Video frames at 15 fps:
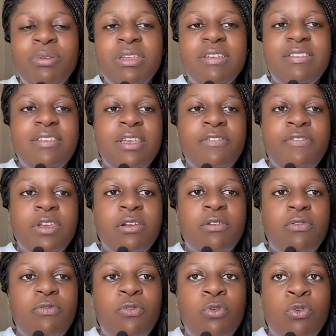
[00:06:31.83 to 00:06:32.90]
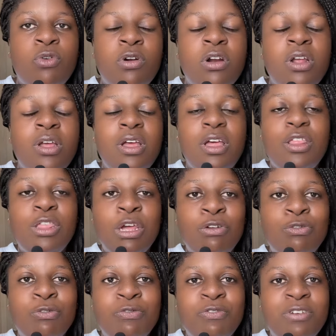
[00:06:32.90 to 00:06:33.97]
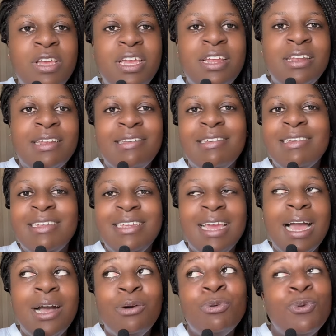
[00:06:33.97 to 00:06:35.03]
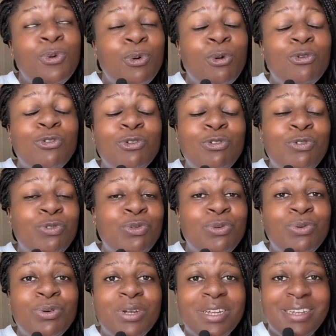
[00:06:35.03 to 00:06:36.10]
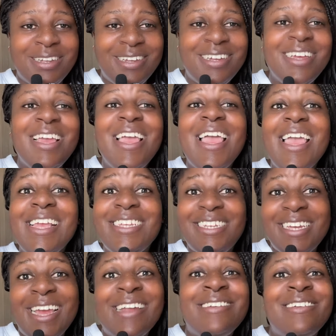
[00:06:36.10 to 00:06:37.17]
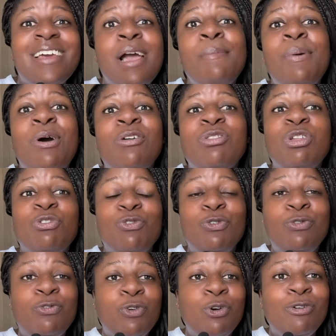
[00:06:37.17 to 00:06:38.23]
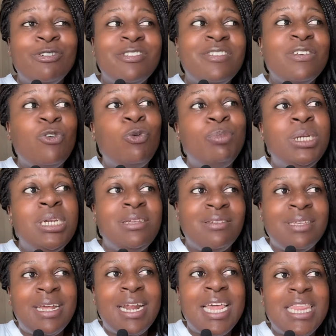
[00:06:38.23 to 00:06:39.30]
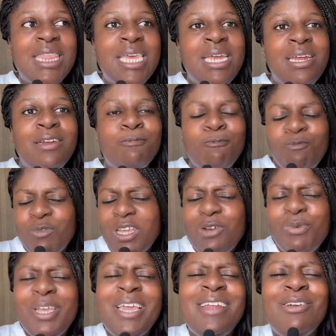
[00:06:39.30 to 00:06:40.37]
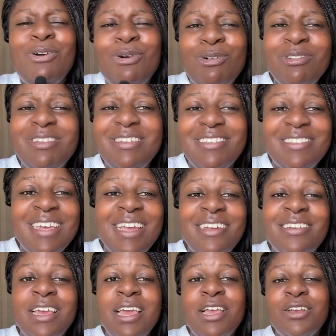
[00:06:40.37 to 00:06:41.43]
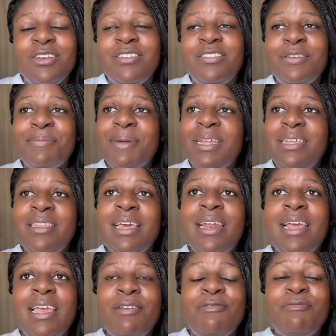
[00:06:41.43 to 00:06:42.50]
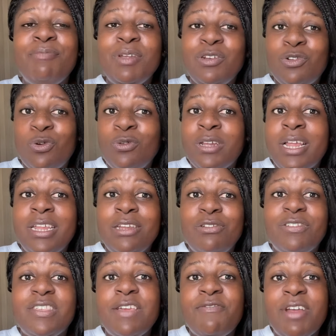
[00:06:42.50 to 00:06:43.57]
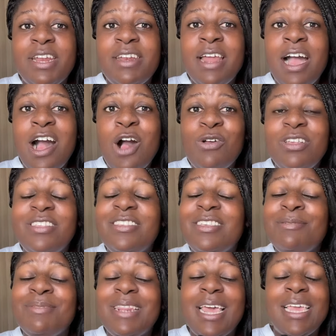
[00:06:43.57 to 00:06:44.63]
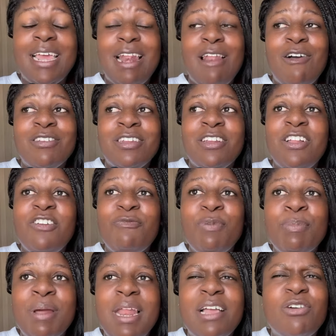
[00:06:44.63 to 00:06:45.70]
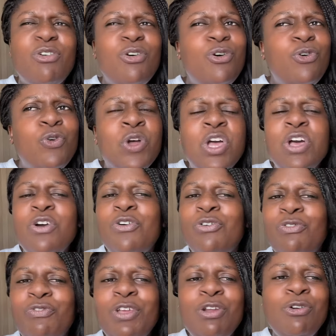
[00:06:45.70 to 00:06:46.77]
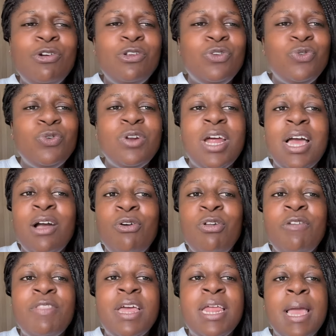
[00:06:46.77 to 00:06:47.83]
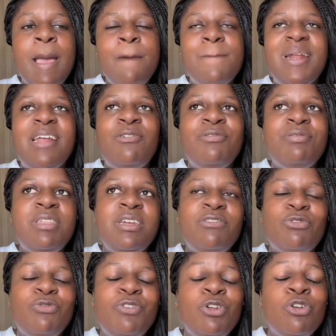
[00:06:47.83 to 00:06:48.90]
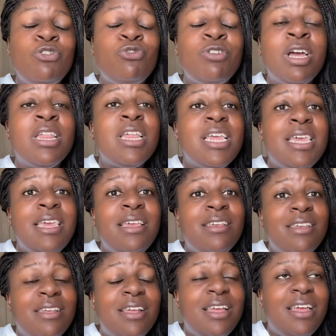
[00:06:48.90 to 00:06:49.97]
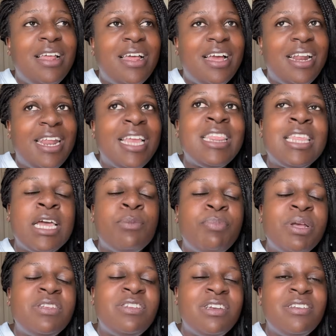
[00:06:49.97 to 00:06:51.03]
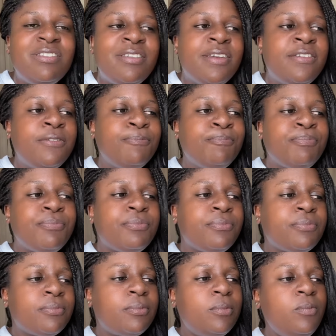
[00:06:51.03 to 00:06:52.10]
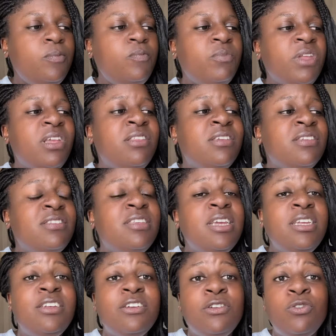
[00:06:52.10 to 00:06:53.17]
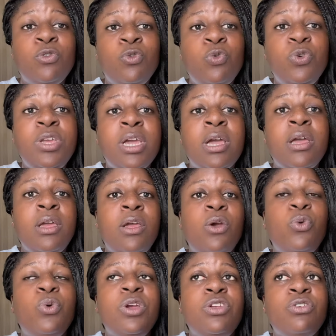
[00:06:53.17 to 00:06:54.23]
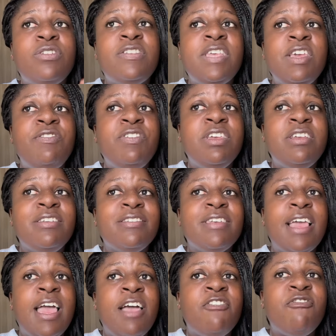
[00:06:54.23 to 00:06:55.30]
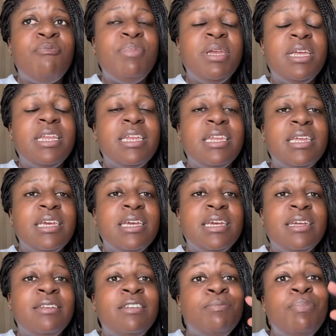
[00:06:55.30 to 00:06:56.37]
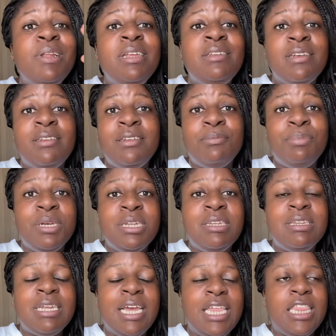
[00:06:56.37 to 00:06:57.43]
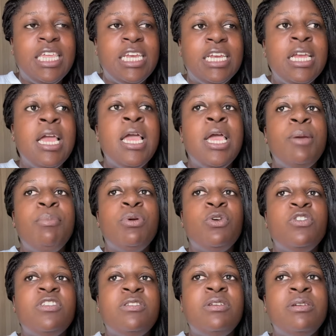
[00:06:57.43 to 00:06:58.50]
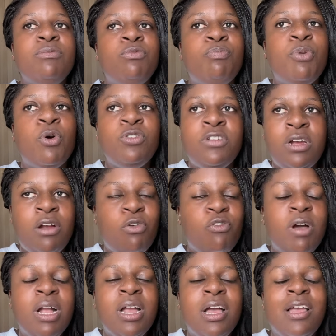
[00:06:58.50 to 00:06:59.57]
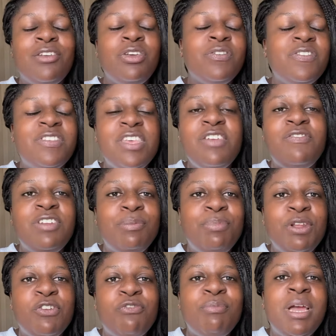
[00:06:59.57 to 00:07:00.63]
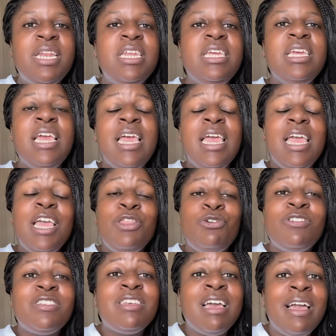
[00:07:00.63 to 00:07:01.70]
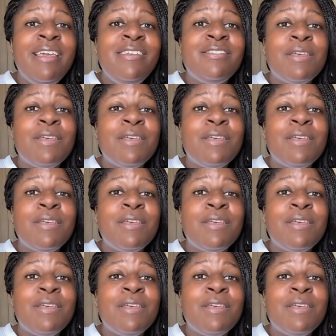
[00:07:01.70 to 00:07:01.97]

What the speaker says: saving for the roof. And yeah, we'll also do a chat about the roof cost options that are there, and we can all decide, because the money that I've been told I need to save right now, it seems like a lot. And a lot of people are like, oh, roofing or dura, all of that. But I don't think roofing or dura I like that, but it's just that it's a stage, where when your savings have been depleted a bit, I think, because you've saved a bit of money, and those guys